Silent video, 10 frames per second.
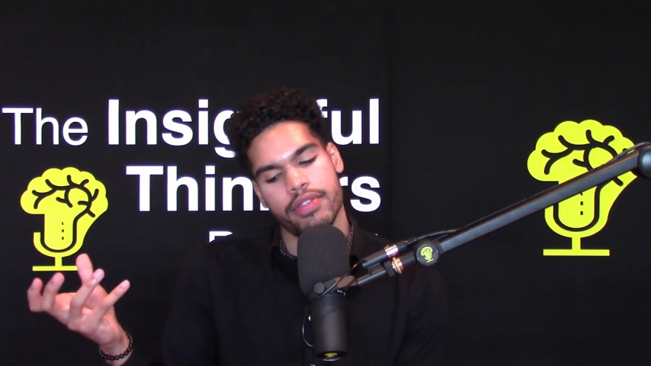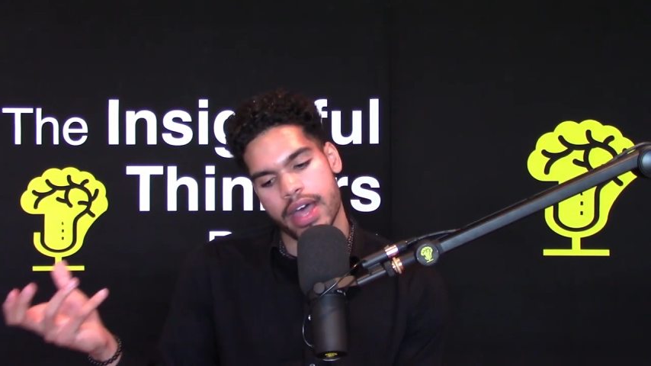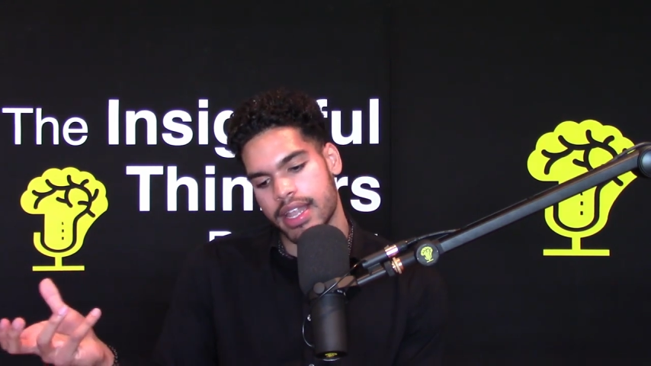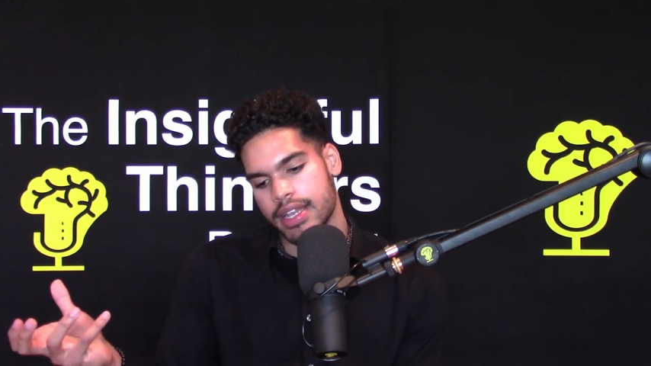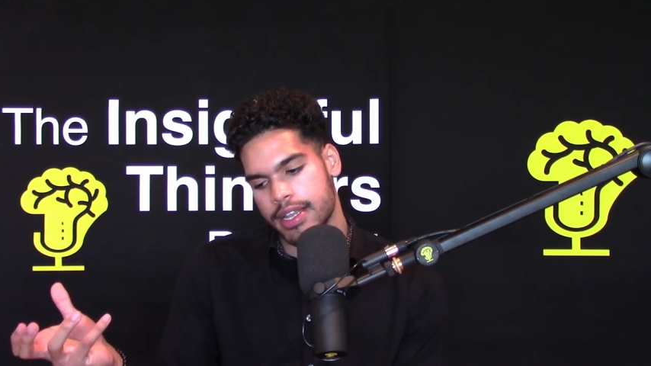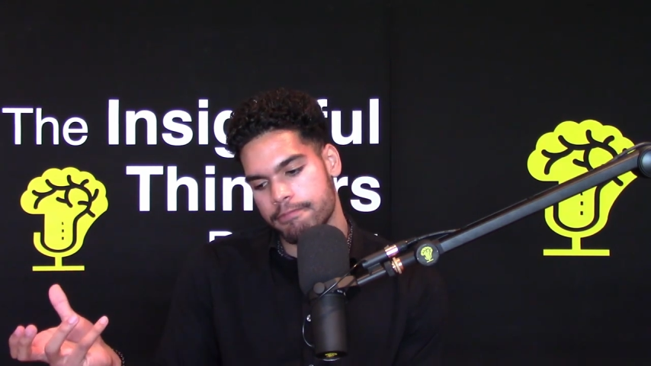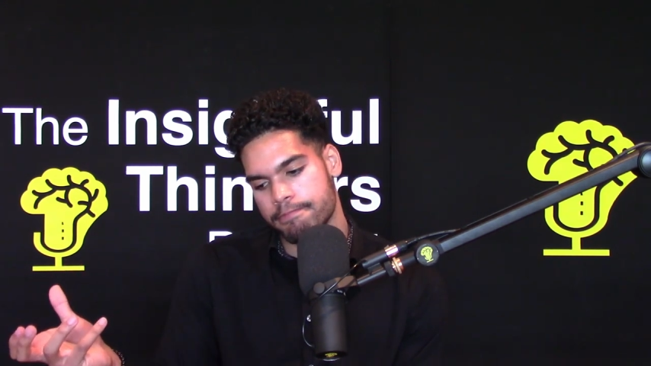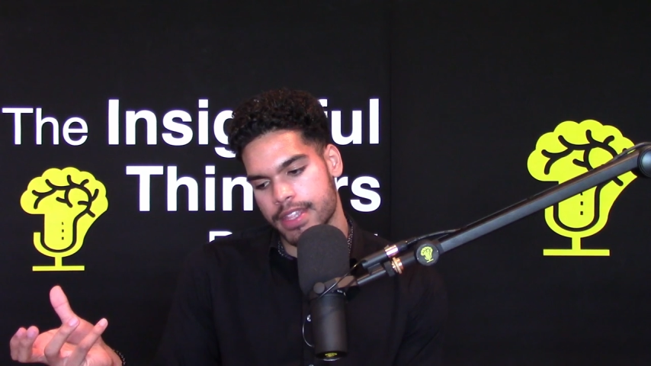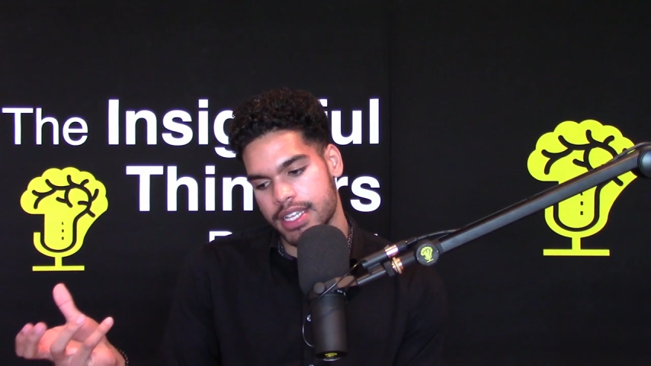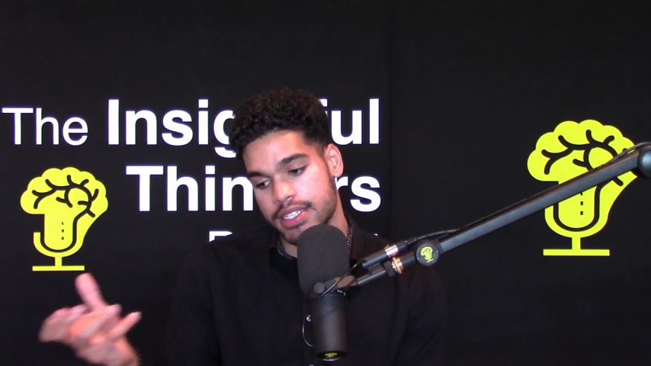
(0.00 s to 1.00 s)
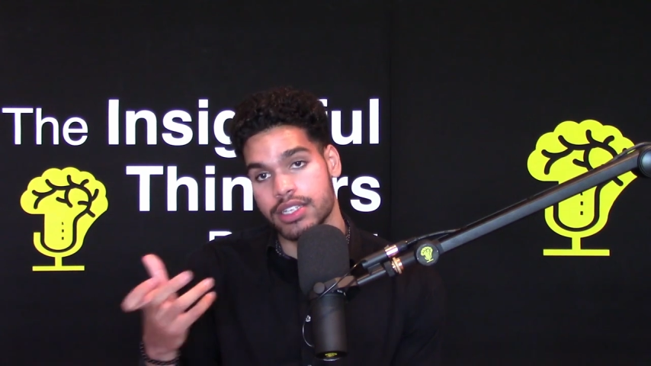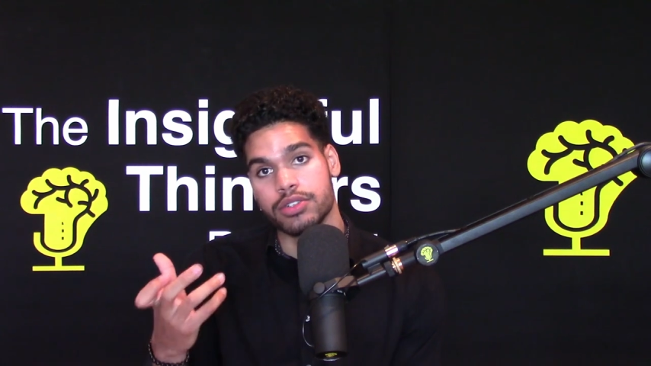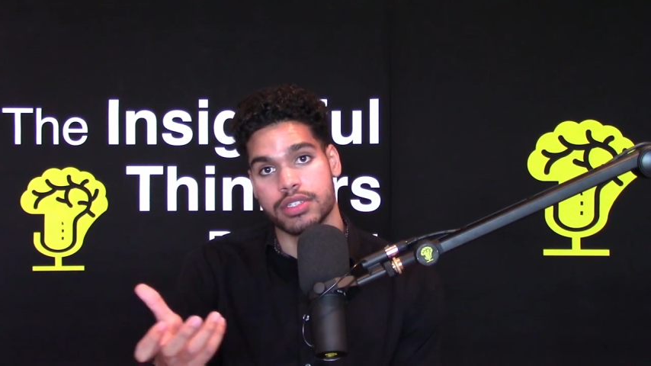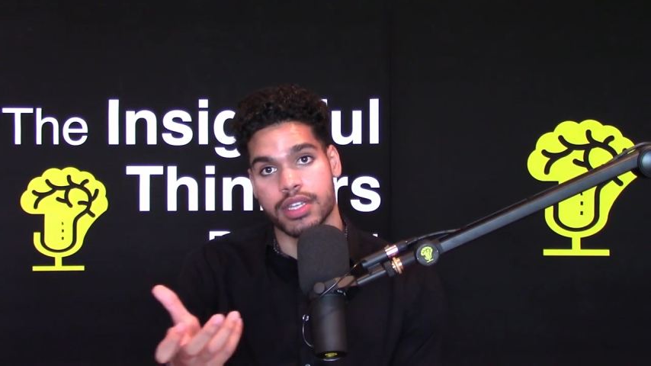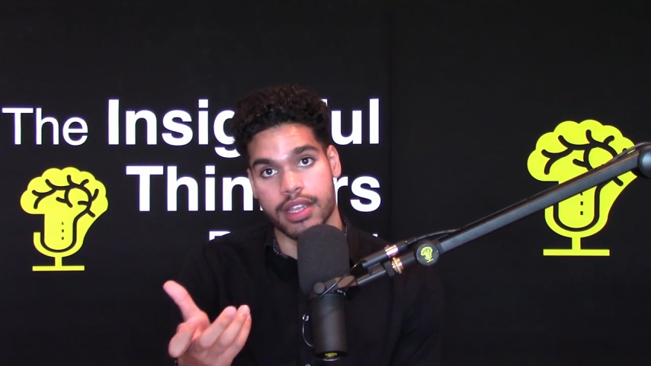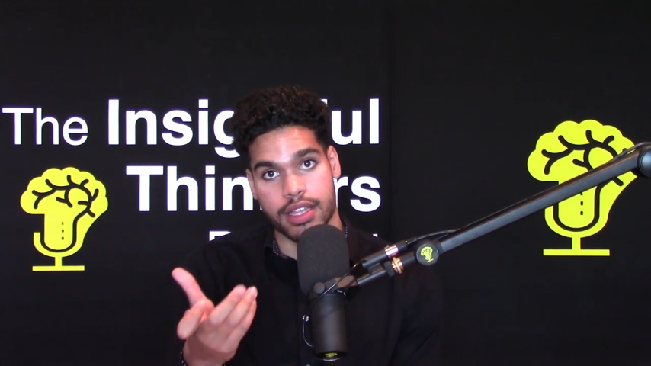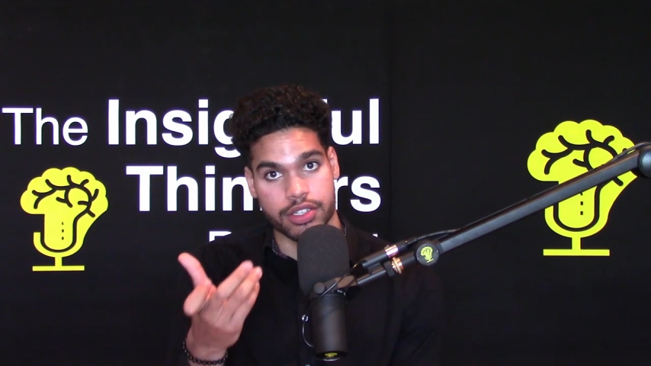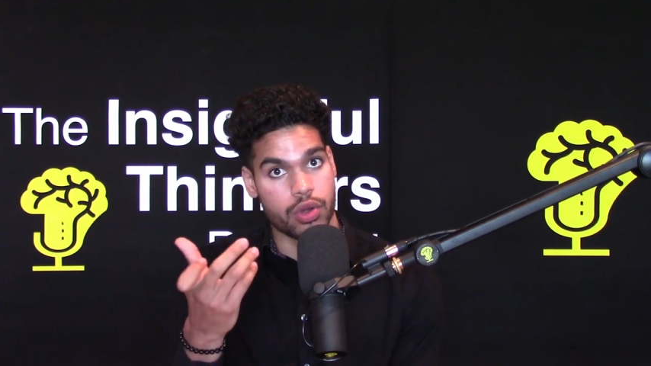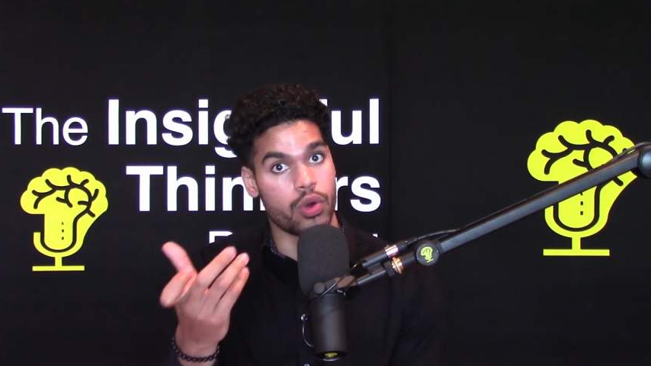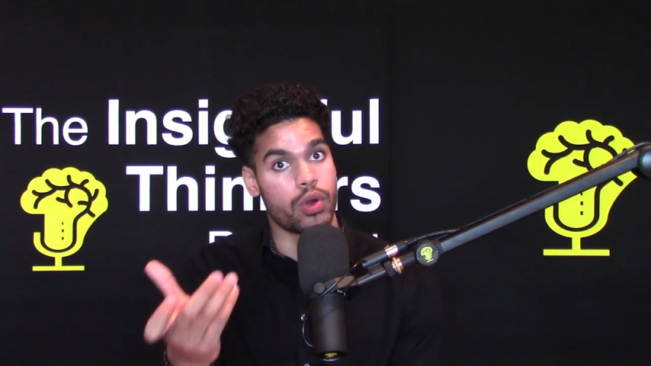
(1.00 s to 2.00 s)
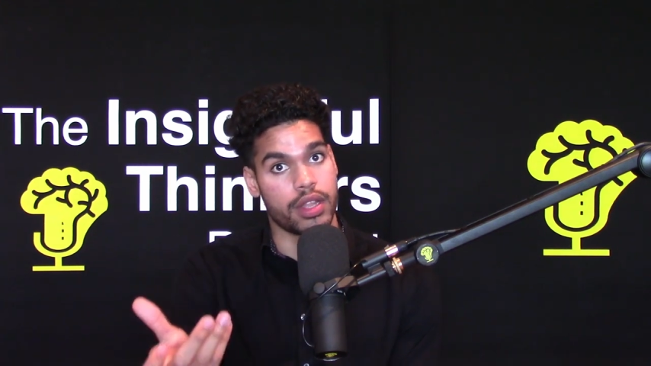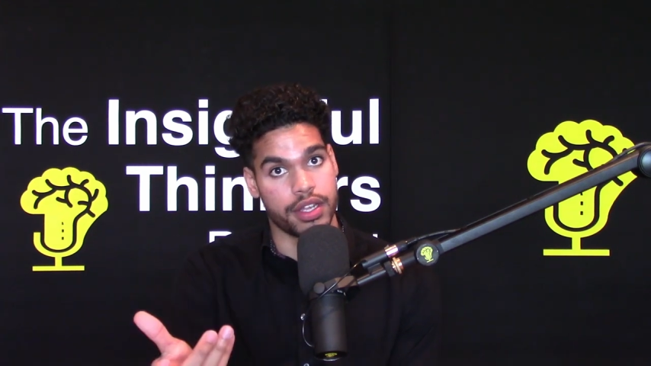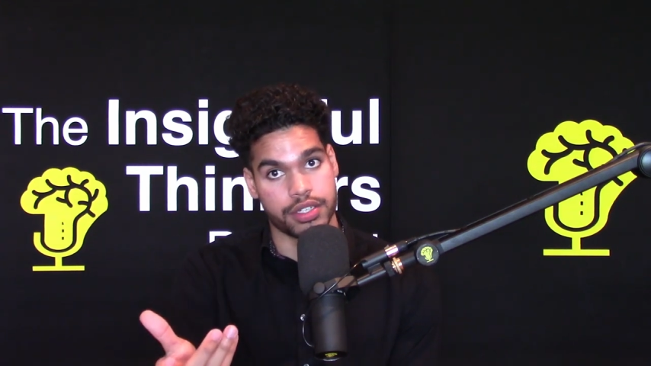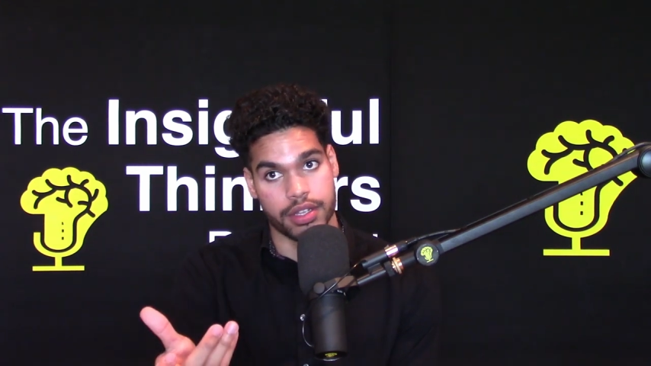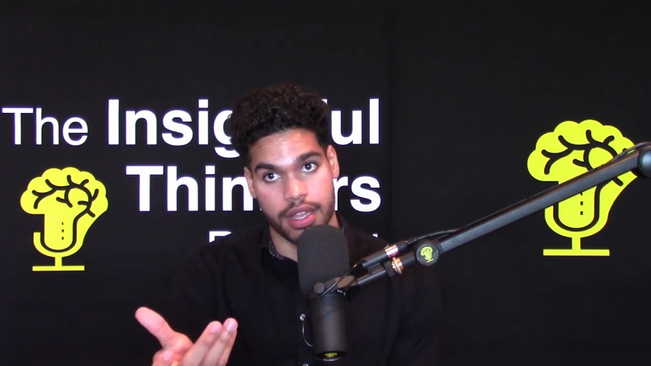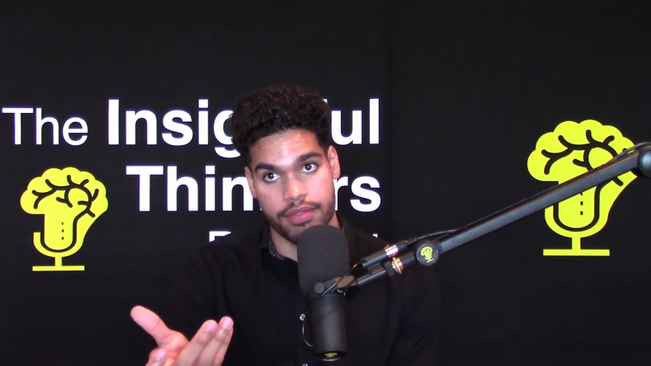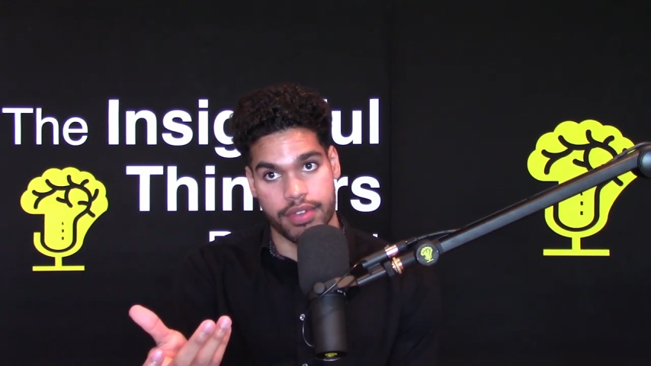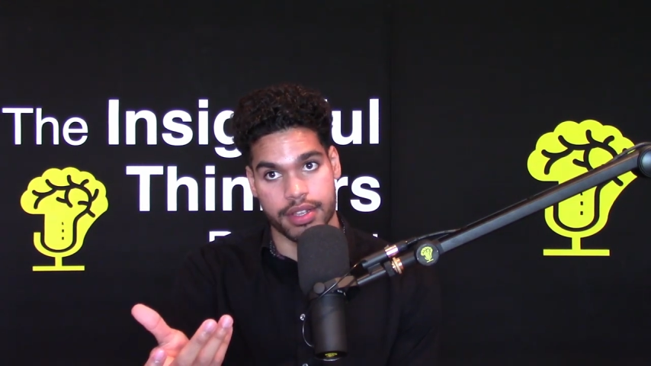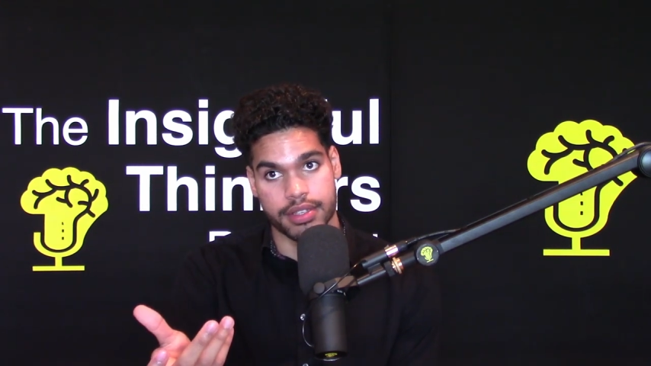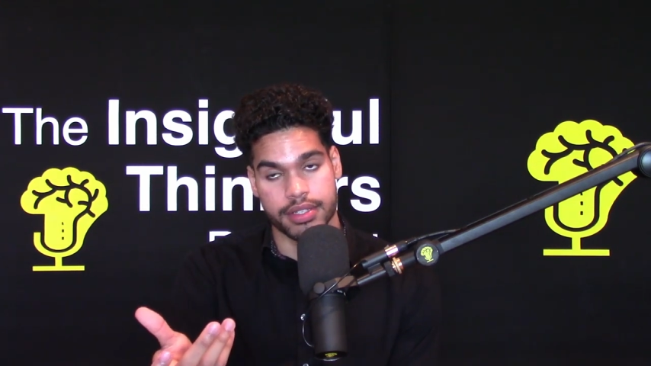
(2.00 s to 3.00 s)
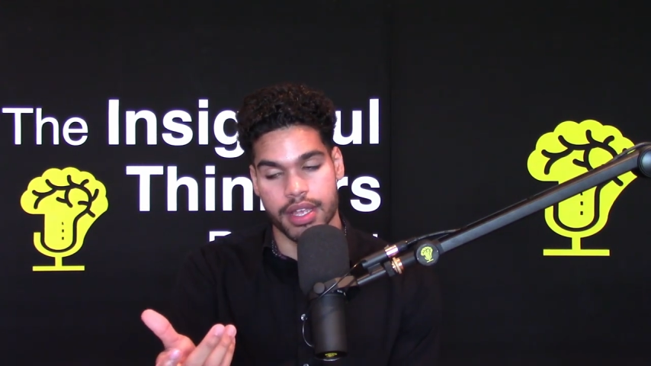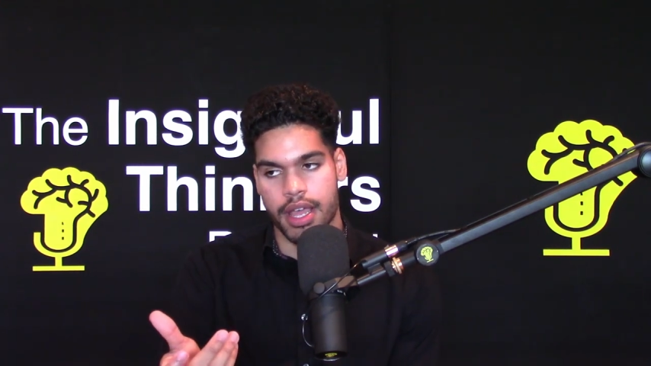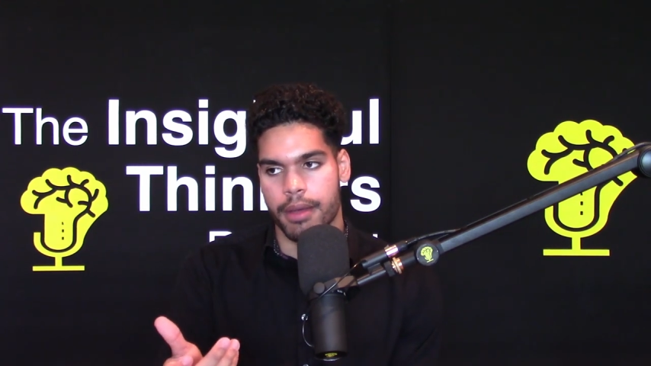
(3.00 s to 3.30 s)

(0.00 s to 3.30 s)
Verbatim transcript: That is interesting and that's correlational evidence,